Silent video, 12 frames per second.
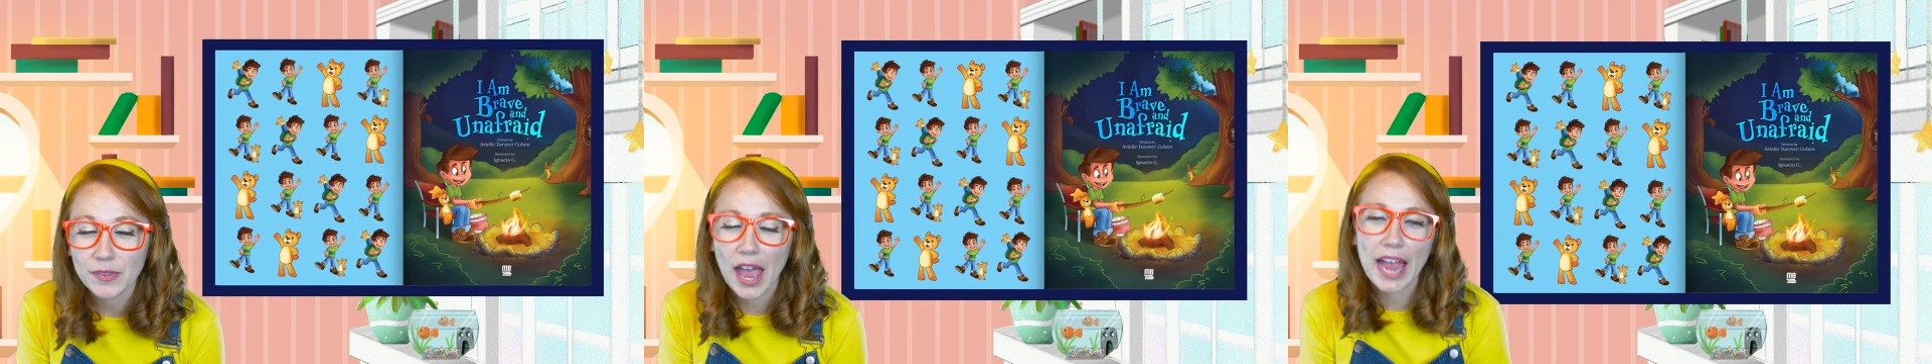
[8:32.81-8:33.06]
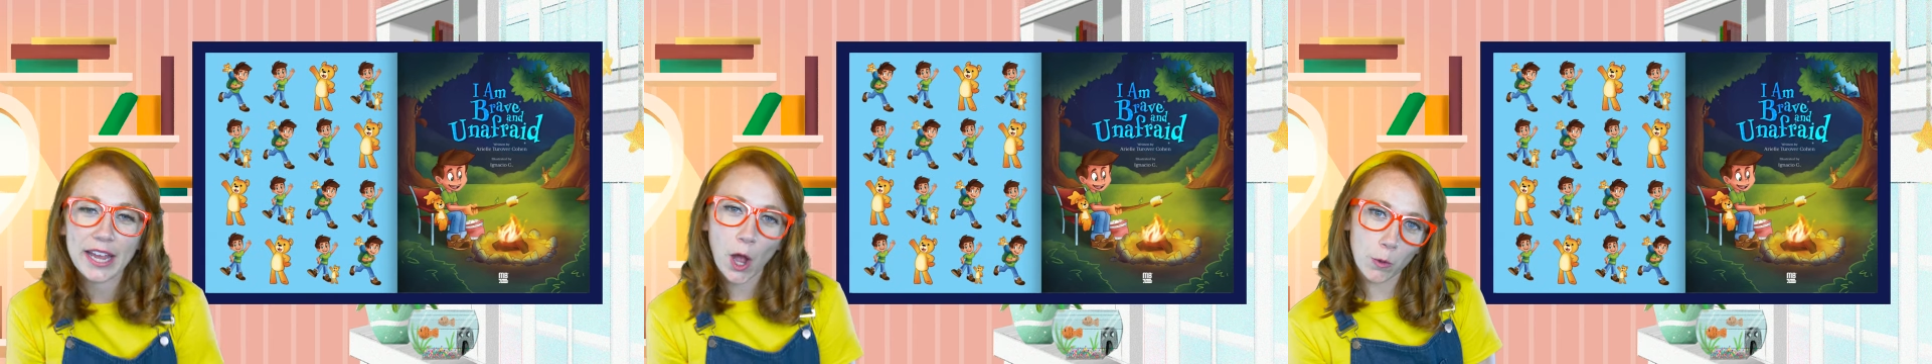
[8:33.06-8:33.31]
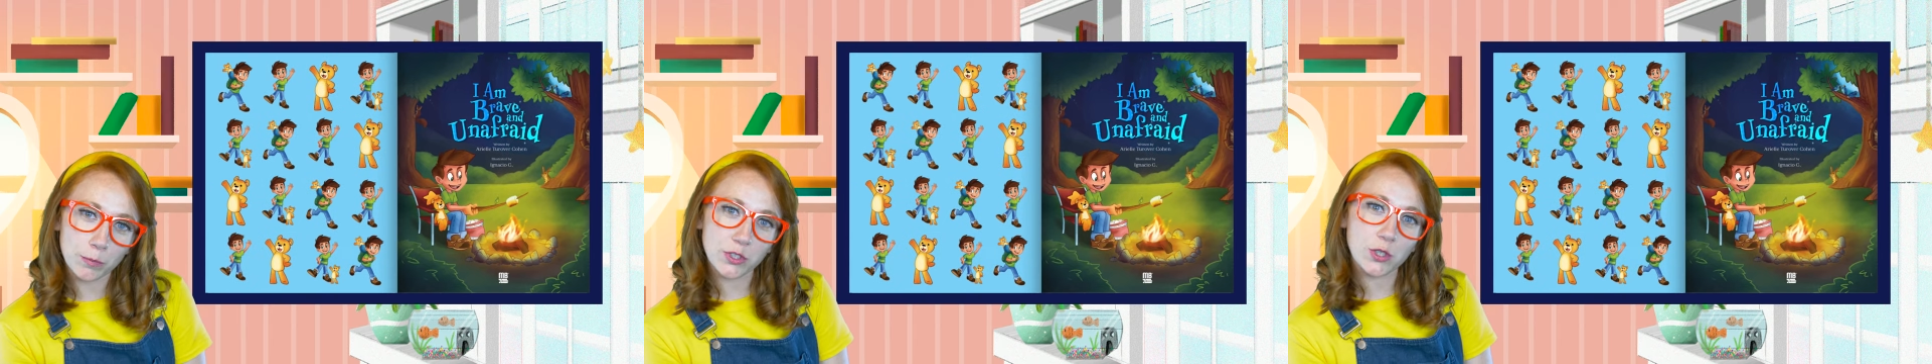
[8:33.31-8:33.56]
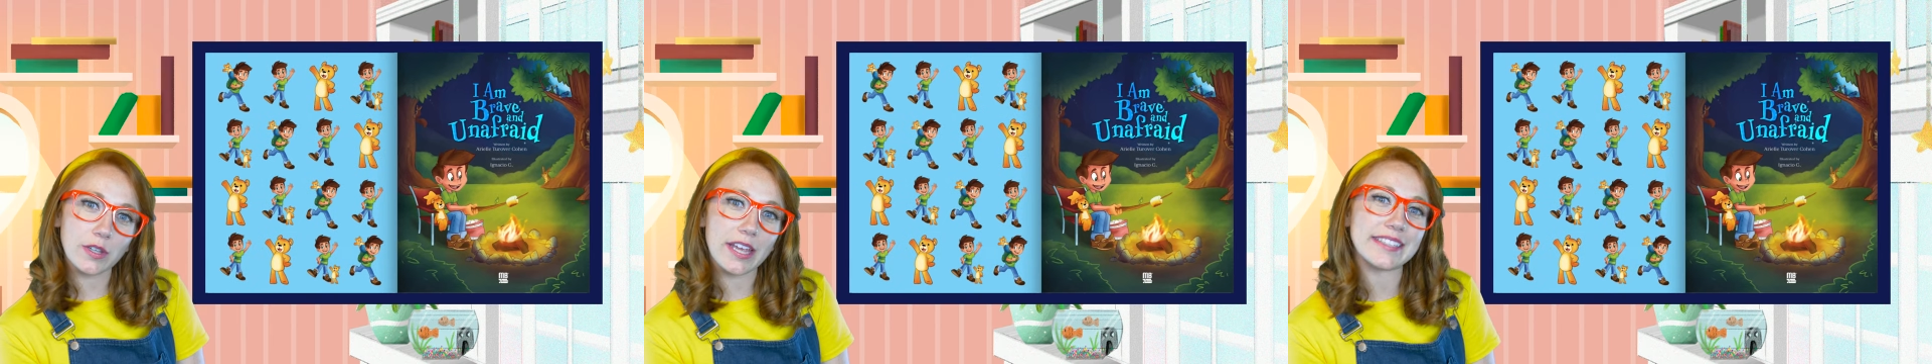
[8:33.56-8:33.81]
I hope
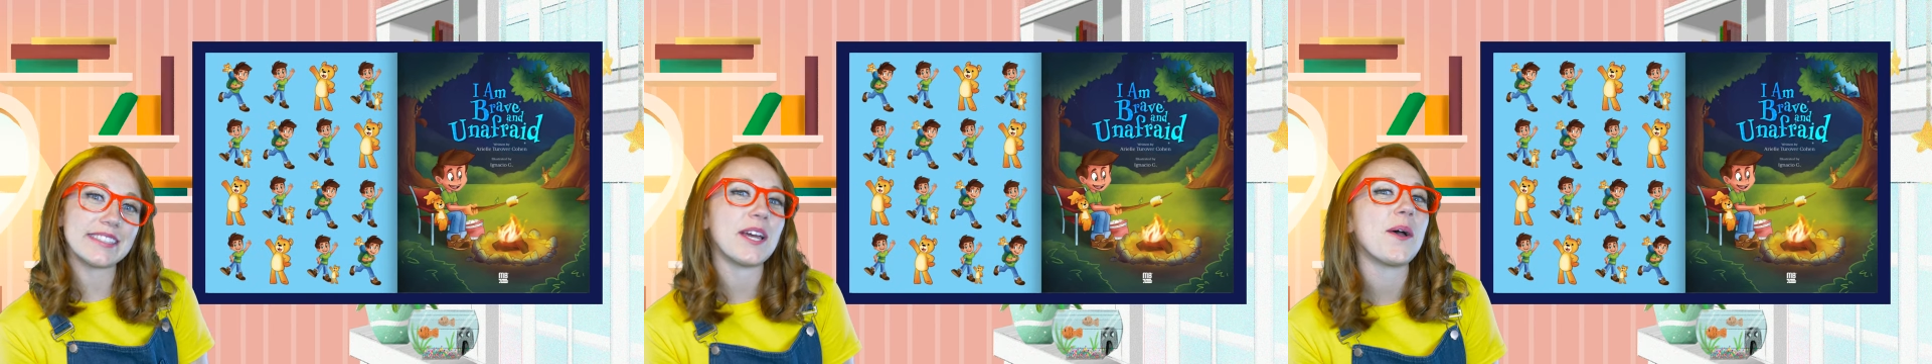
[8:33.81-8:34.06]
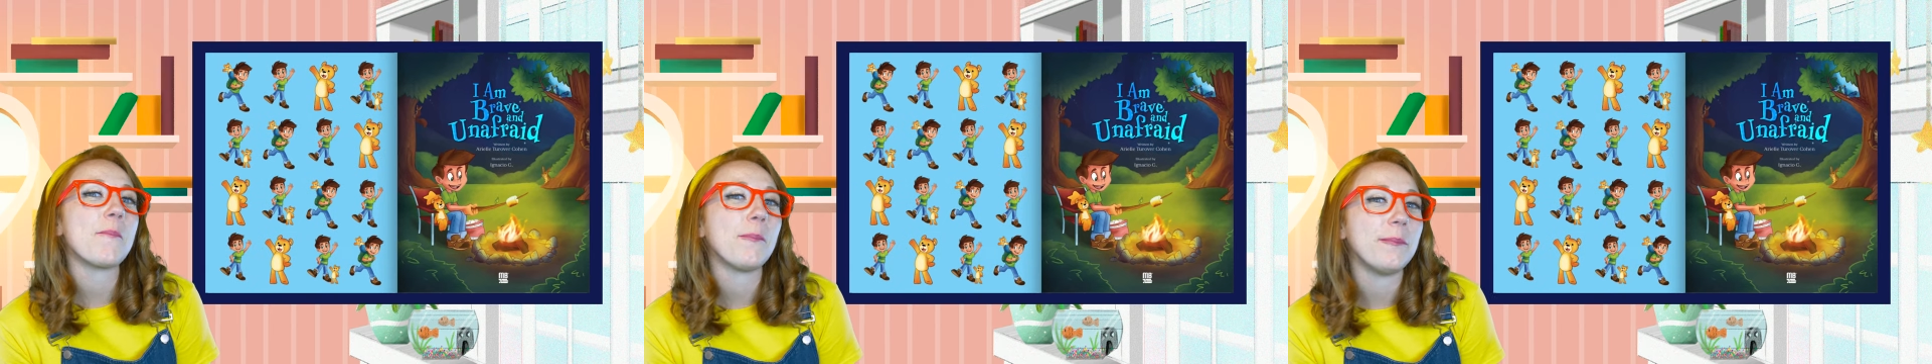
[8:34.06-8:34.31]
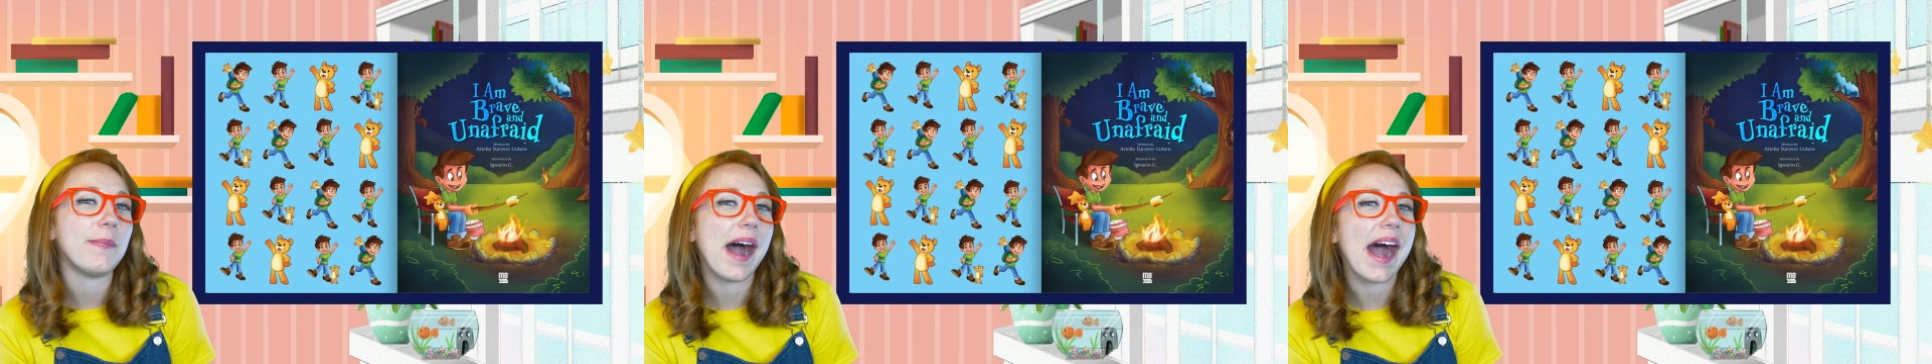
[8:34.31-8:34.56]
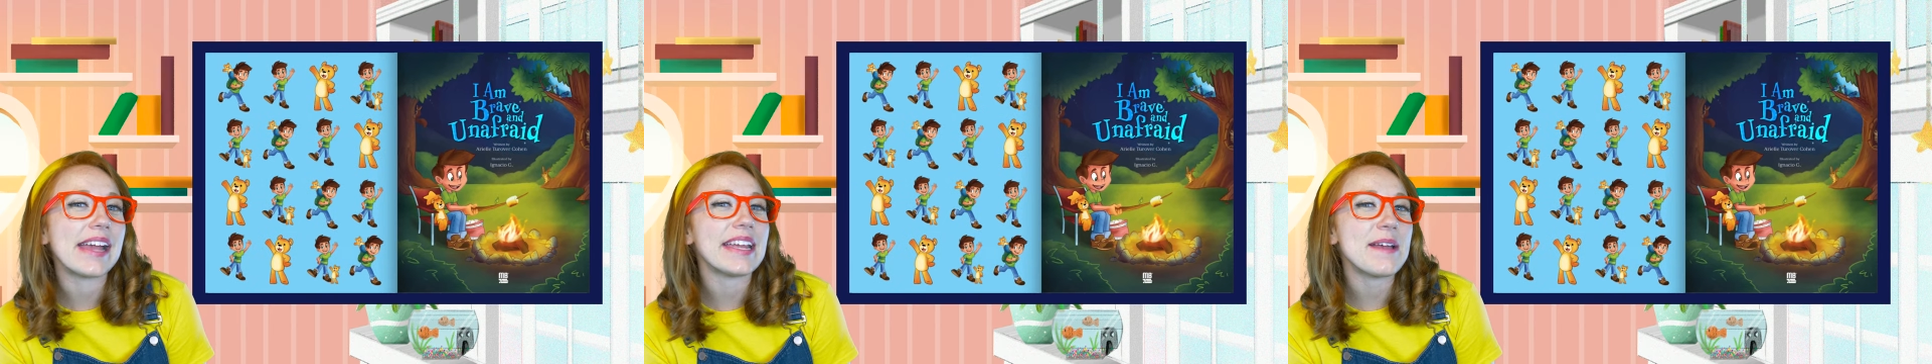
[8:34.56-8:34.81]
you liked
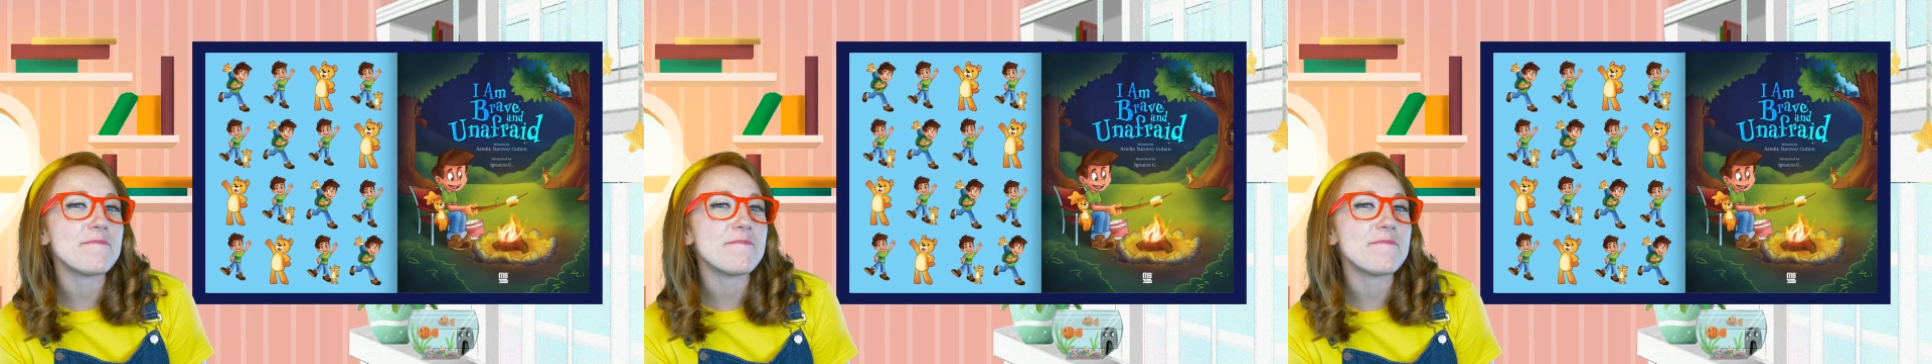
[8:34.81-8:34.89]
I